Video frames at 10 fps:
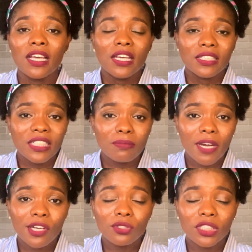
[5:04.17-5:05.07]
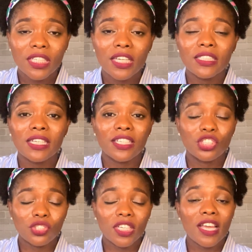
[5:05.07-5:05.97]
These micro tears can
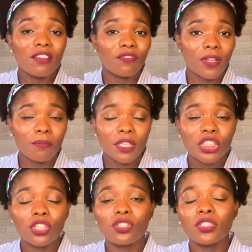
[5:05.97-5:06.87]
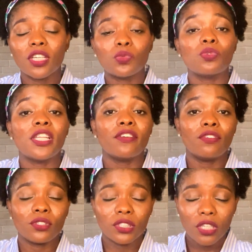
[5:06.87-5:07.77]
trigger inflammation that will leave
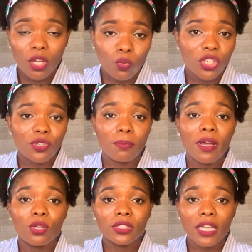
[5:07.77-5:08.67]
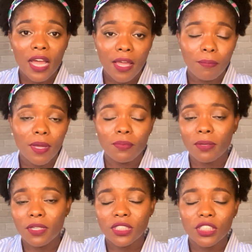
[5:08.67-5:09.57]
us with rebound
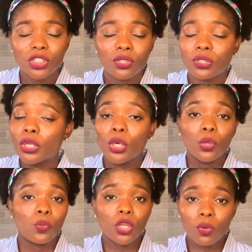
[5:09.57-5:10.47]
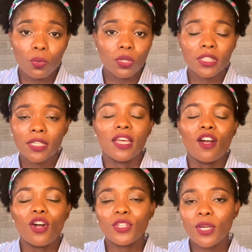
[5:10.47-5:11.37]
hyperpigmentation. We don't want that.
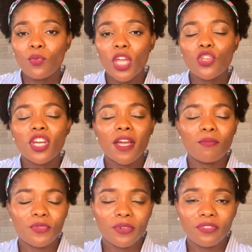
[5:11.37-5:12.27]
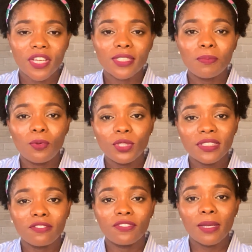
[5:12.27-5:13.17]
Another way you can prevent
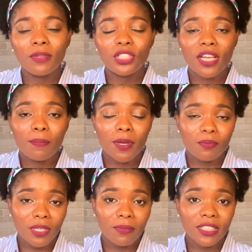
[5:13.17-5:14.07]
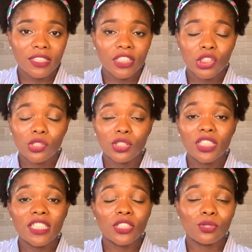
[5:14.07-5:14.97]
post-inflammatory hyperpigmentation
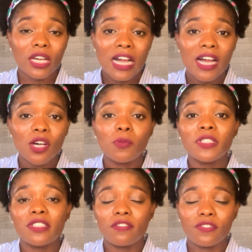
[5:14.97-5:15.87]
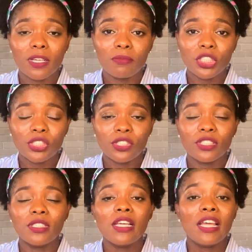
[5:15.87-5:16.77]
is to calm the inflammation
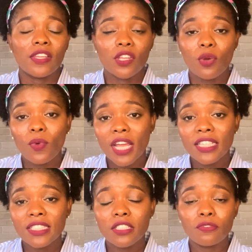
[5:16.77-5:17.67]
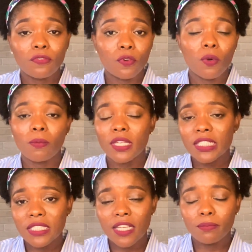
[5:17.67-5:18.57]
that arises from
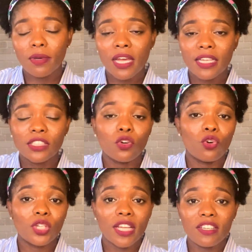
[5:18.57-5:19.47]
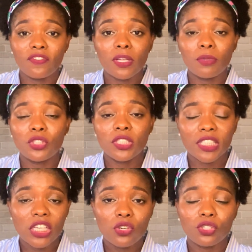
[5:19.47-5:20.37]
insect bites or other inflammatory
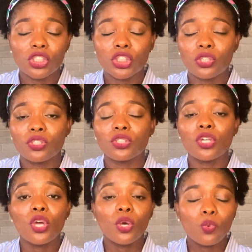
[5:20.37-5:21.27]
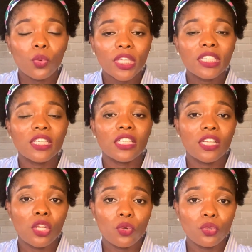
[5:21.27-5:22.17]
skin conditions with a
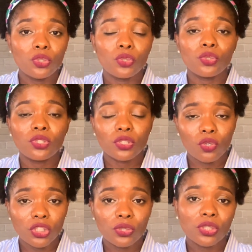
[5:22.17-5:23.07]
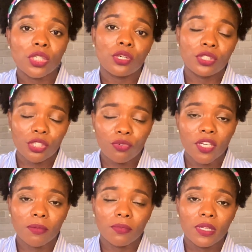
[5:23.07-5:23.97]
low-dose corticosteroid cream.
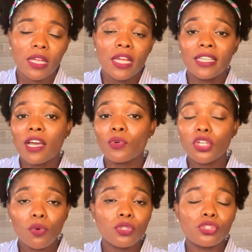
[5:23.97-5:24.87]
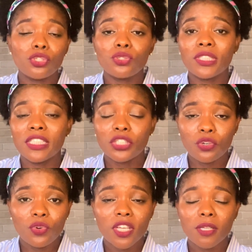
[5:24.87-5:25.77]
Now, you don't want to use these
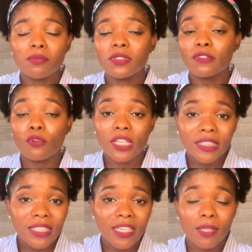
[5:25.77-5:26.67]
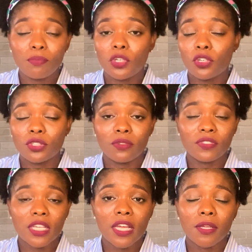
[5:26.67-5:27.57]
creams for extended periods of
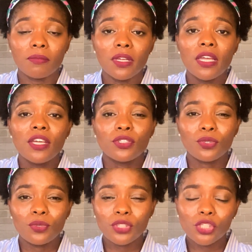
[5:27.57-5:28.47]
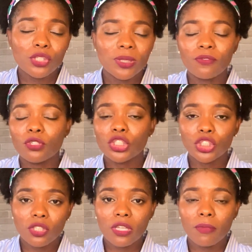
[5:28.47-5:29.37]
time, so you just use them for a
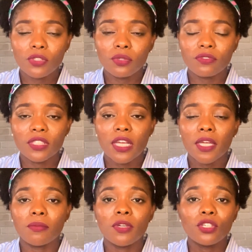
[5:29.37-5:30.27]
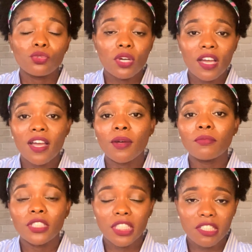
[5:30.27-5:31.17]
short amount of time to calm
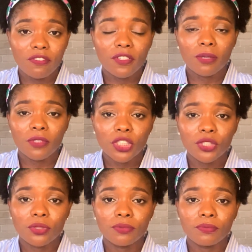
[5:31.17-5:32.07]
the inflammation.